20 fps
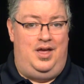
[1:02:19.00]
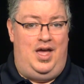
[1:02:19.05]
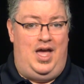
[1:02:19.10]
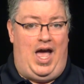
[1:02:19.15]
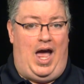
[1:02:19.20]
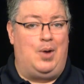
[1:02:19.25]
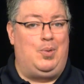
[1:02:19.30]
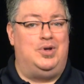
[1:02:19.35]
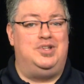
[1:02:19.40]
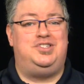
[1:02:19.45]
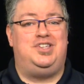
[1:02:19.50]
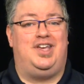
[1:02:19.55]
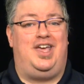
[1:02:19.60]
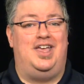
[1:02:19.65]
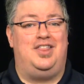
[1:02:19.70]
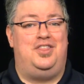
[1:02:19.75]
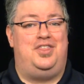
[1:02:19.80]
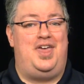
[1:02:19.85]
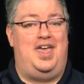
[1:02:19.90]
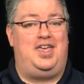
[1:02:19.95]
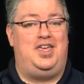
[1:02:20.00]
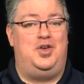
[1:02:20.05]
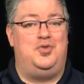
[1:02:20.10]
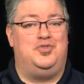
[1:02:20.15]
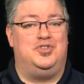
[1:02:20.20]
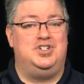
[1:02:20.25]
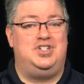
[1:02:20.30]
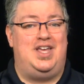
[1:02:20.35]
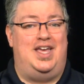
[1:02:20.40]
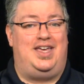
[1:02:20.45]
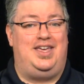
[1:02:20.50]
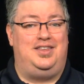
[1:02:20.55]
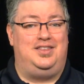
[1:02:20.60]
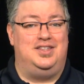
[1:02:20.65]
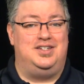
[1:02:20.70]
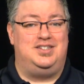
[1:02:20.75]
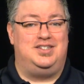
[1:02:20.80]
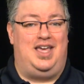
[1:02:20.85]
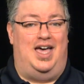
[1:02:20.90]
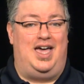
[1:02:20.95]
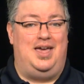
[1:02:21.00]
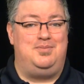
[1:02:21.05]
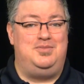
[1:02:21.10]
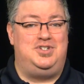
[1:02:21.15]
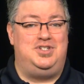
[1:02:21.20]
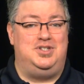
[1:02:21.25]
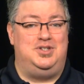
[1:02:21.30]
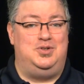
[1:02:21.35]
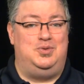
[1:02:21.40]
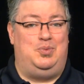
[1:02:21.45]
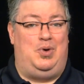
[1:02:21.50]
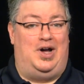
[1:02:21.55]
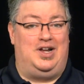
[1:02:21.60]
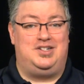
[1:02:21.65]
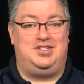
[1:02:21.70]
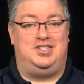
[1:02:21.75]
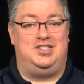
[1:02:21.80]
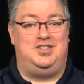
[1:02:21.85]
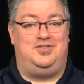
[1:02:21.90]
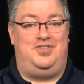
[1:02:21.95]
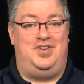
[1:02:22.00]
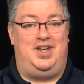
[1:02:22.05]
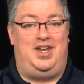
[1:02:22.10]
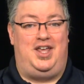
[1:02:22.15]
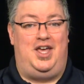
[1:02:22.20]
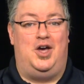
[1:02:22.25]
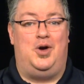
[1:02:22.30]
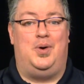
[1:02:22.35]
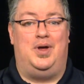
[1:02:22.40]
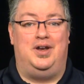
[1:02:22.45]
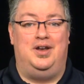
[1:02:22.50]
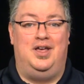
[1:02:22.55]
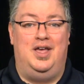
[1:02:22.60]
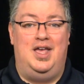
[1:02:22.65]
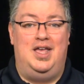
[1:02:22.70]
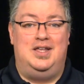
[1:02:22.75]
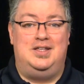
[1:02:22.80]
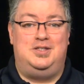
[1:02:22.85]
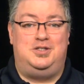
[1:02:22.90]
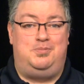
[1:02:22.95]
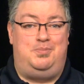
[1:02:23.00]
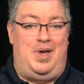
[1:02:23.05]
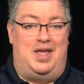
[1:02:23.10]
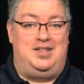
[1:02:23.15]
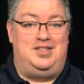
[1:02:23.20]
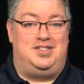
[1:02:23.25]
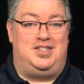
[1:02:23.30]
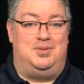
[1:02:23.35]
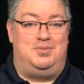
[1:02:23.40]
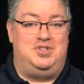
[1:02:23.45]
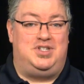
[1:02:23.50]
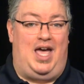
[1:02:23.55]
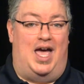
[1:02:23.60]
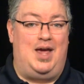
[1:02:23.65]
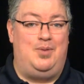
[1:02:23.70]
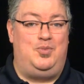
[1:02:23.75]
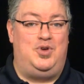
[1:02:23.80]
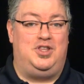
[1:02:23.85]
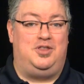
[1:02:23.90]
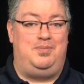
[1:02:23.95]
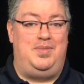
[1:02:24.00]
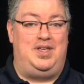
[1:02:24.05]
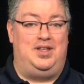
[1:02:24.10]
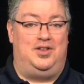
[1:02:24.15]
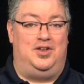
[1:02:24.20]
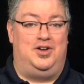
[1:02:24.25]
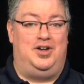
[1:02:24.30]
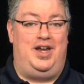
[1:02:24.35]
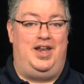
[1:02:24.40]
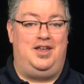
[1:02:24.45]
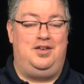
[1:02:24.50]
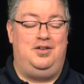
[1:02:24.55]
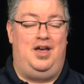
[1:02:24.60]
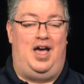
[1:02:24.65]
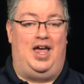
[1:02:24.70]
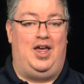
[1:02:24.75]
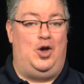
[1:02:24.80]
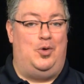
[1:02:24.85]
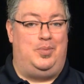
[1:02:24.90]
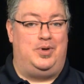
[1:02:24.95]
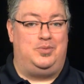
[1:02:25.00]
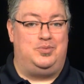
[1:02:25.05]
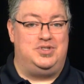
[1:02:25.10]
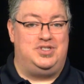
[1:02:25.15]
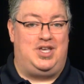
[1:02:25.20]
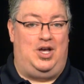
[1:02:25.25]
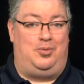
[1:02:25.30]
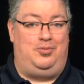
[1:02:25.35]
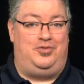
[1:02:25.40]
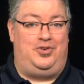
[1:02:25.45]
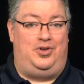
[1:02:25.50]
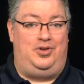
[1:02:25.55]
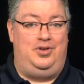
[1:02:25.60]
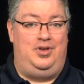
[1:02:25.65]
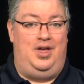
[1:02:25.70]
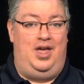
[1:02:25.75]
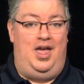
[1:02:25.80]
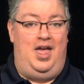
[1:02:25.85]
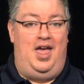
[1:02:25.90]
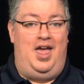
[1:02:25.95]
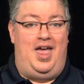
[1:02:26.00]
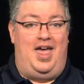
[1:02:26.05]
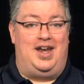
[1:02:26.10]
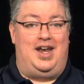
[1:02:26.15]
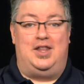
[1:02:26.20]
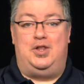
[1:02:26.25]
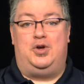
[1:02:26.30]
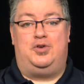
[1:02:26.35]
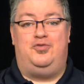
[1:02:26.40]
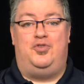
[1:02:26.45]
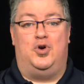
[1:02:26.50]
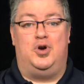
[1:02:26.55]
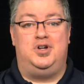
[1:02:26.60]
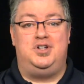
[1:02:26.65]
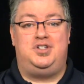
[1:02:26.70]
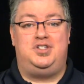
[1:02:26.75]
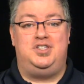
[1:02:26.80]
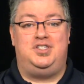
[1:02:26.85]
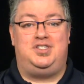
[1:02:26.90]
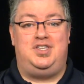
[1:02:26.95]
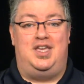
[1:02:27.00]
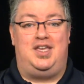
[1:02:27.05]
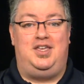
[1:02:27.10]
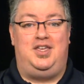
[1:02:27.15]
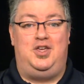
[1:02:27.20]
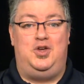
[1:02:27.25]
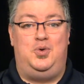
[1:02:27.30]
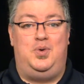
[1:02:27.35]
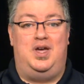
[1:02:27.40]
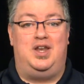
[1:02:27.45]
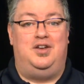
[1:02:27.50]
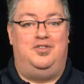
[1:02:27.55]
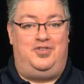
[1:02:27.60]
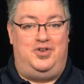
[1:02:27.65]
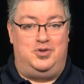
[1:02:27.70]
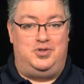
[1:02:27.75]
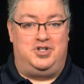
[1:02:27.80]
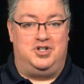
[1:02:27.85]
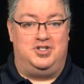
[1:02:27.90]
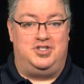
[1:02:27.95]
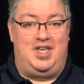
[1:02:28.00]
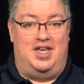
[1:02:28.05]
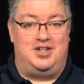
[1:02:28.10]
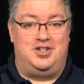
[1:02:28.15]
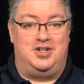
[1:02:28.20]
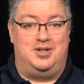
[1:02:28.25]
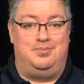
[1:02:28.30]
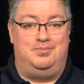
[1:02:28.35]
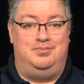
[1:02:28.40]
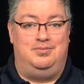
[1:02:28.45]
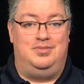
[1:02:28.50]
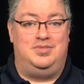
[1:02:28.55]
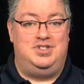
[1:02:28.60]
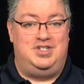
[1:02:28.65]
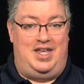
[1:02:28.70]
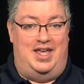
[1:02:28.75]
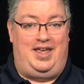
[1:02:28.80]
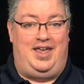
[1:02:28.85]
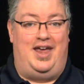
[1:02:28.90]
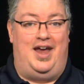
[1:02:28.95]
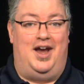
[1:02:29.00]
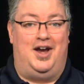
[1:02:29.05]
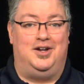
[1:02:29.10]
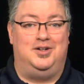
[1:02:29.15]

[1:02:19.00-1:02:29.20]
I once again thank you for taking the time to watch this video and spend some time with me learning. I hope it was helpful, and I look forward to seeing you in a future session. Take care.